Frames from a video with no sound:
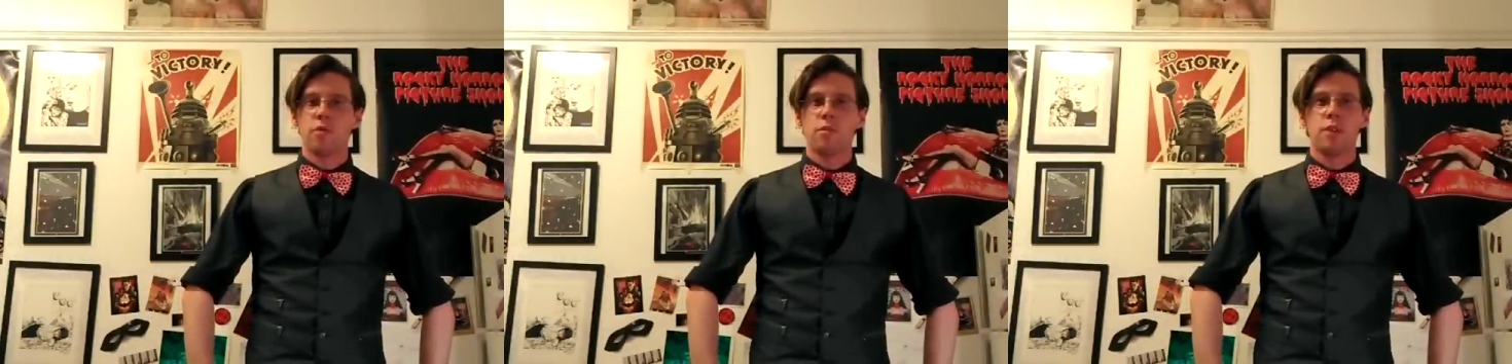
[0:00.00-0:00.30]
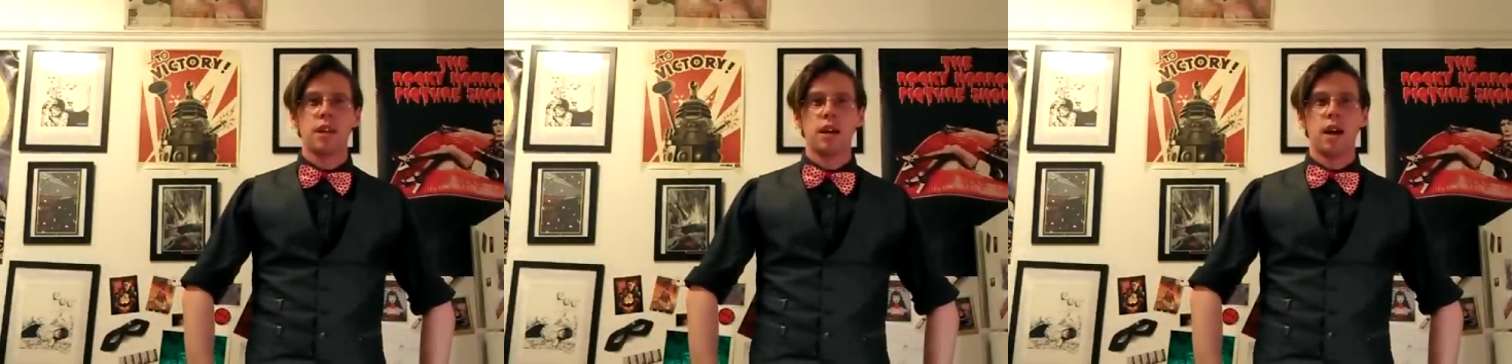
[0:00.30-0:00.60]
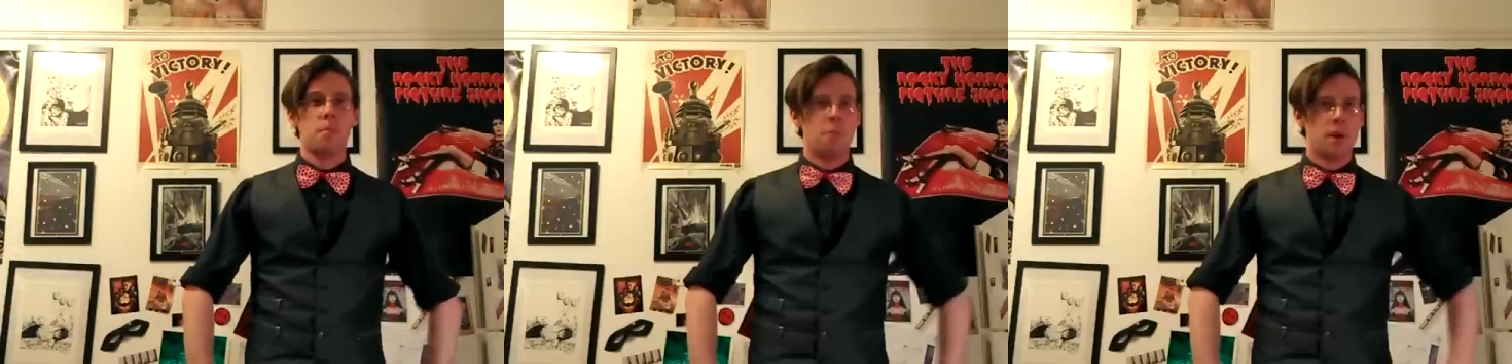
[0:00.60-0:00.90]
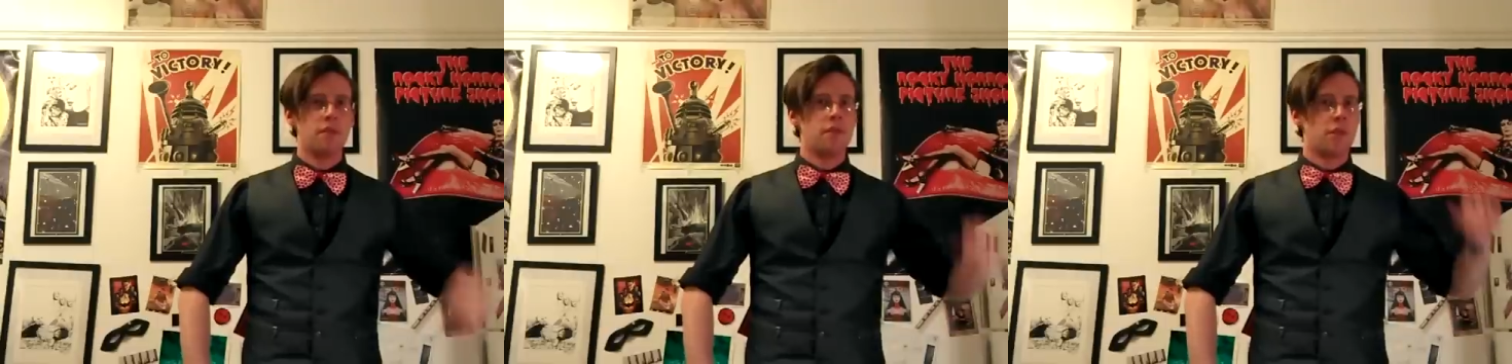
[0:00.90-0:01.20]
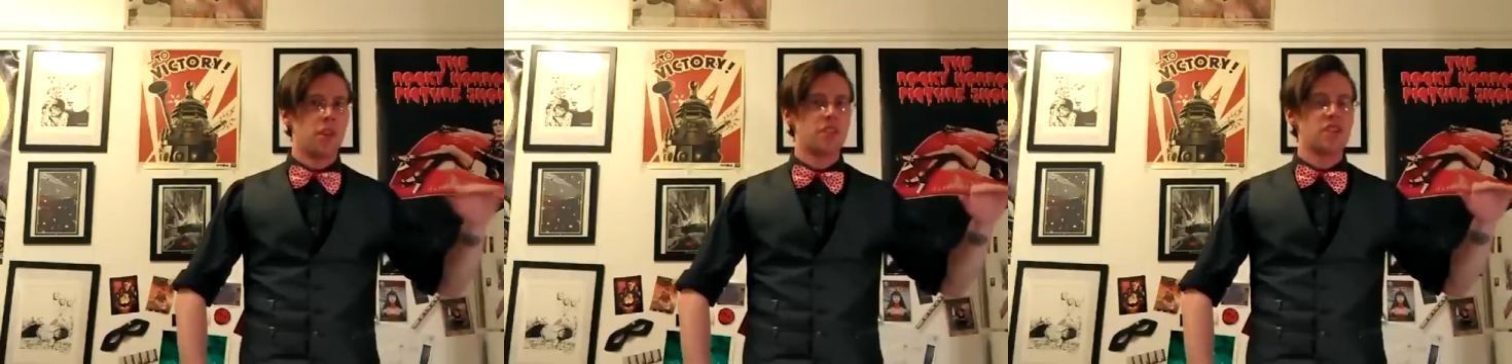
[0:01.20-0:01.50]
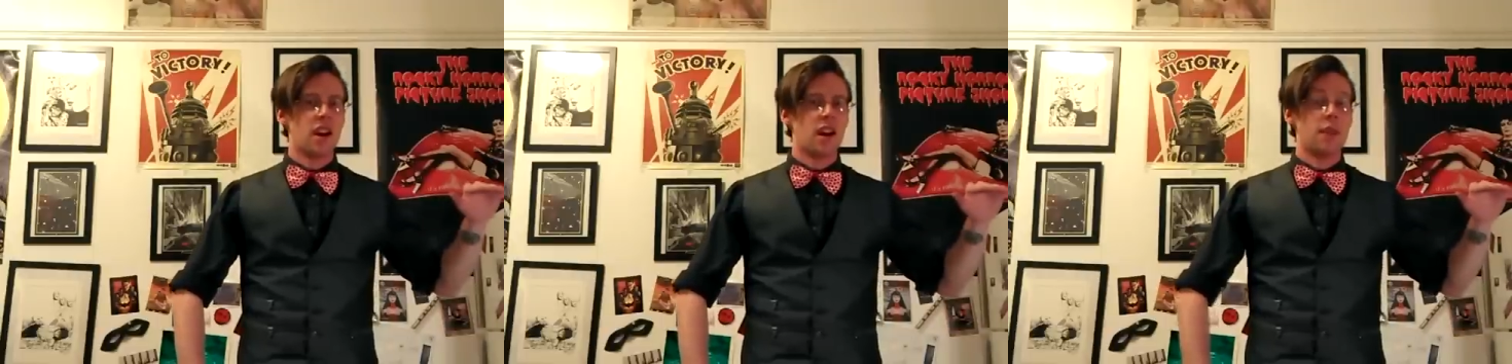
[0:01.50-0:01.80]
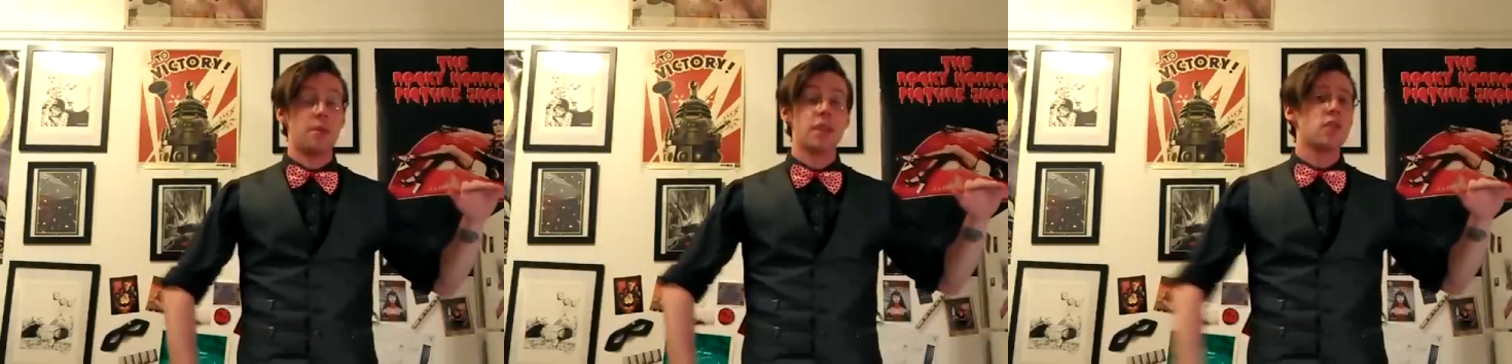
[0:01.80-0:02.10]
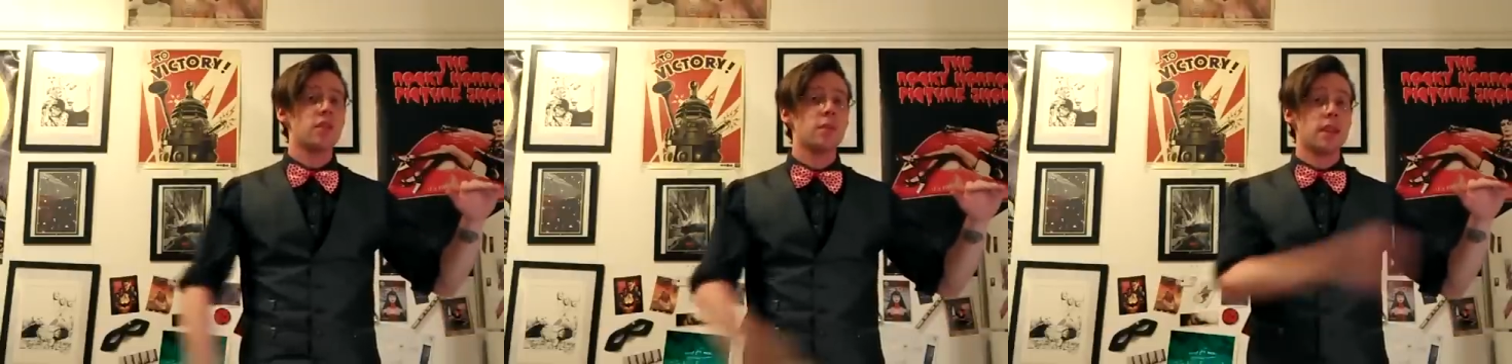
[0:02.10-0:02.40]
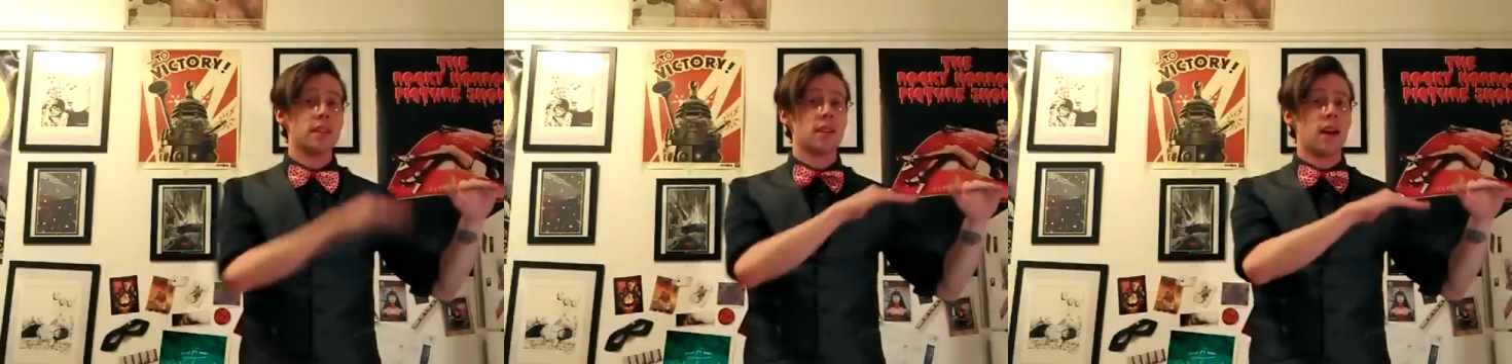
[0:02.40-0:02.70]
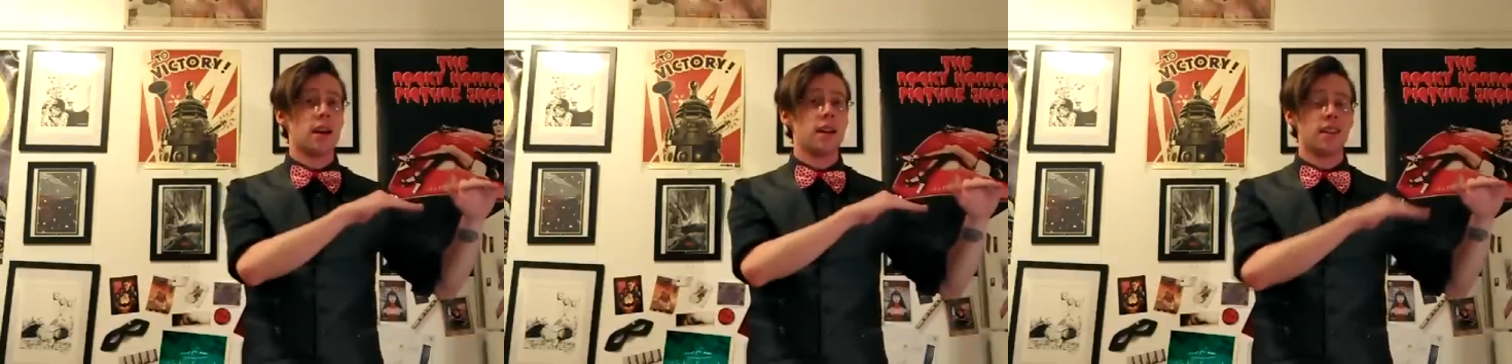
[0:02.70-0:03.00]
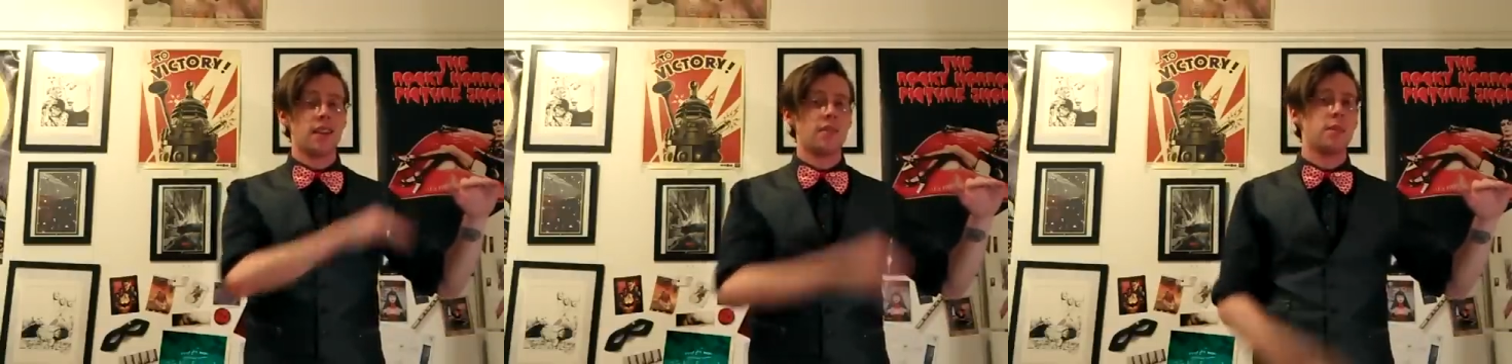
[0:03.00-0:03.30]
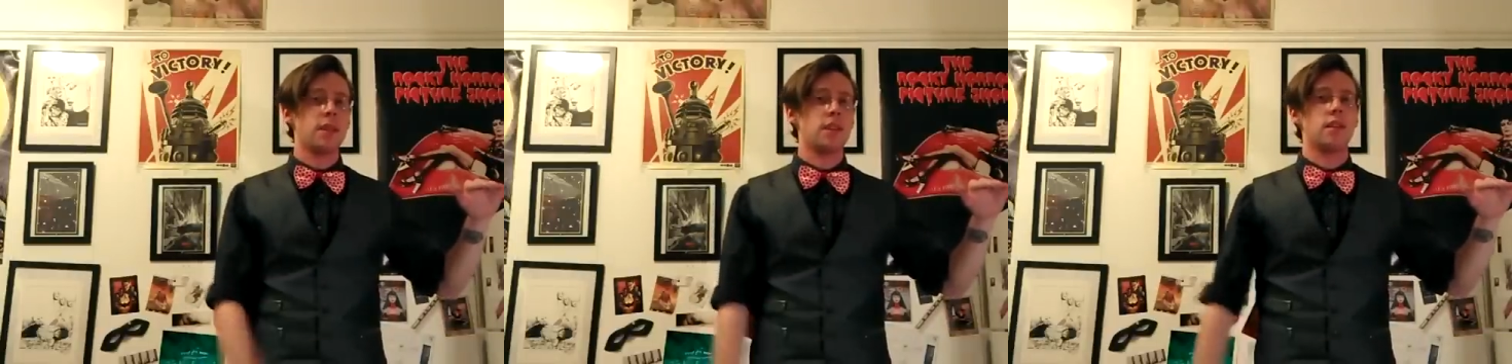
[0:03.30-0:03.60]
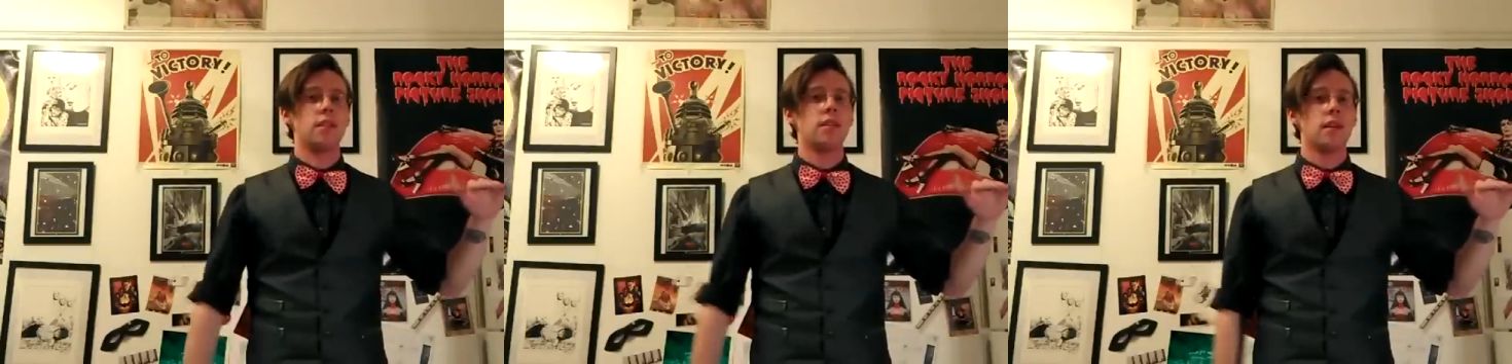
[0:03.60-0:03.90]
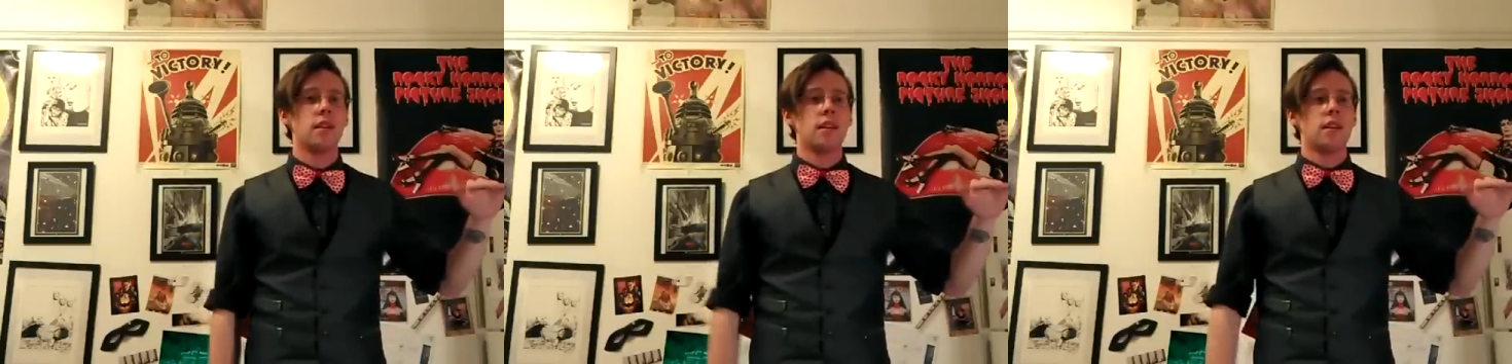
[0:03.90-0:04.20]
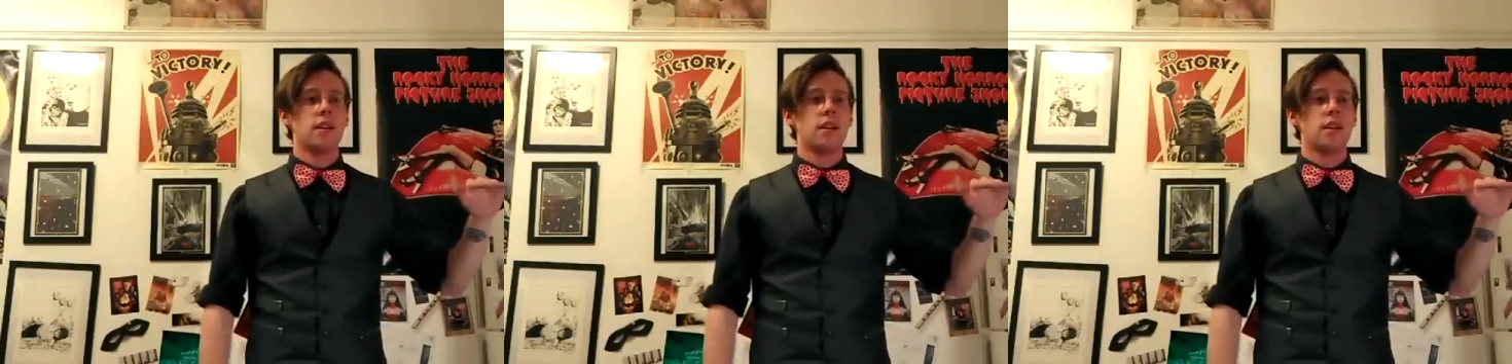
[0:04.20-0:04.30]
everybody above this high, because you have to be this high to have an opinion.